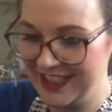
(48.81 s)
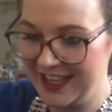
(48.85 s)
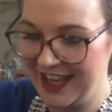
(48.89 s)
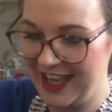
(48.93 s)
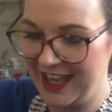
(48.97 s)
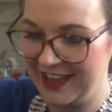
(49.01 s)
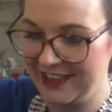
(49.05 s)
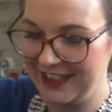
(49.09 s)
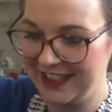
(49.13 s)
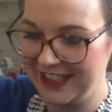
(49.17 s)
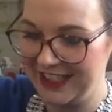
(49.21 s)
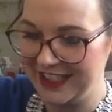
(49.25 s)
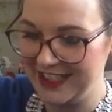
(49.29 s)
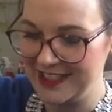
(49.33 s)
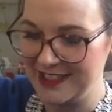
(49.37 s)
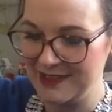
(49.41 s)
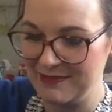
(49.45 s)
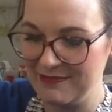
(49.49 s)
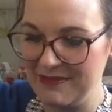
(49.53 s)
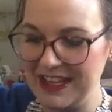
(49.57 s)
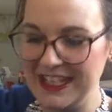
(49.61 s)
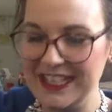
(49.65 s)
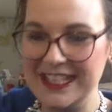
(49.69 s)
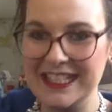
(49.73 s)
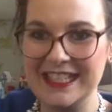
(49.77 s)
I think it's
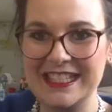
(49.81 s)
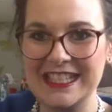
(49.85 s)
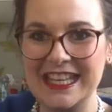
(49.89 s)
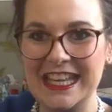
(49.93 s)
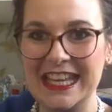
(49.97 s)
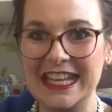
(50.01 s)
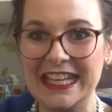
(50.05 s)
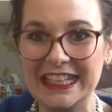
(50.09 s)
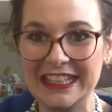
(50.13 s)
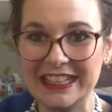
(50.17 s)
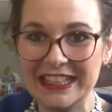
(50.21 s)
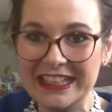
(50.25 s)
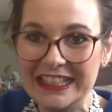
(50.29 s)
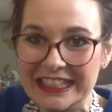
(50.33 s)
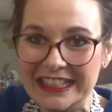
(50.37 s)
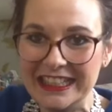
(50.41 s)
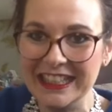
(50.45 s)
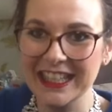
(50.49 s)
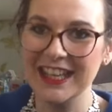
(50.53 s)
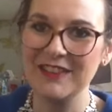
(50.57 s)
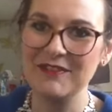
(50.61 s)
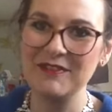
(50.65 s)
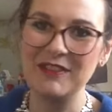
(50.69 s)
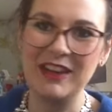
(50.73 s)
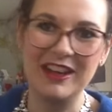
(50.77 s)
amazing,
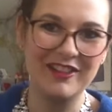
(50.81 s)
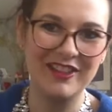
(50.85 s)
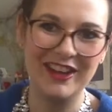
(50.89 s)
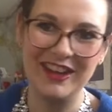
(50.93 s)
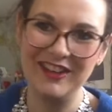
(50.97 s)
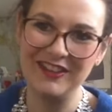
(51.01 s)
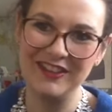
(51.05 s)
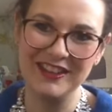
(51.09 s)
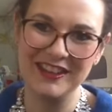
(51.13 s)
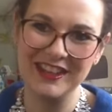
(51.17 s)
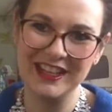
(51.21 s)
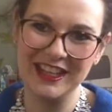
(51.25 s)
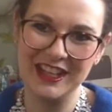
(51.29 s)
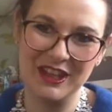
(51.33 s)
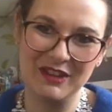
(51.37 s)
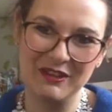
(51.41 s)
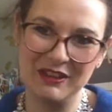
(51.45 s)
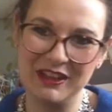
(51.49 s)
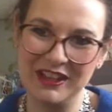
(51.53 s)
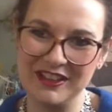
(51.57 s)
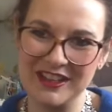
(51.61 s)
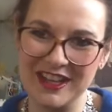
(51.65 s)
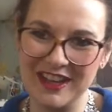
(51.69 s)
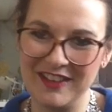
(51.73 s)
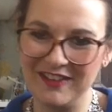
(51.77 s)
my favourite thing in the
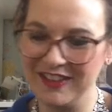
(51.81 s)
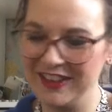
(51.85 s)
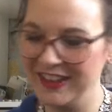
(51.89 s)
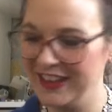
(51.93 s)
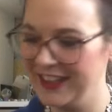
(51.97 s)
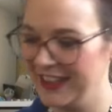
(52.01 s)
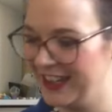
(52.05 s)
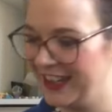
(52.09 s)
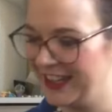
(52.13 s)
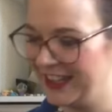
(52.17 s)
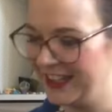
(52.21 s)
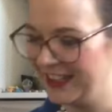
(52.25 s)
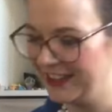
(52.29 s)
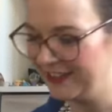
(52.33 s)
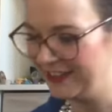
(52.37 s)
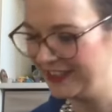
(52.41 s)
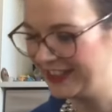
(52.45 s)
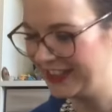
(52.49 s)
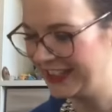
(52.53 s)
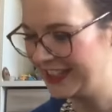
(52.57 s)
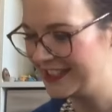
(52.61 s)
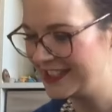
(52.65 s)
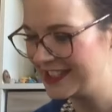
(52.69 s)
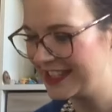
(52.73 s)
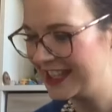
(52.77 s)
world ever. I love
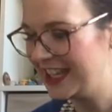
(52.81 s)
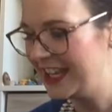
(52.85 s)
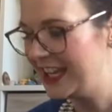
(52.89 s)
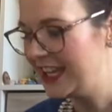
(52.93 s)
it.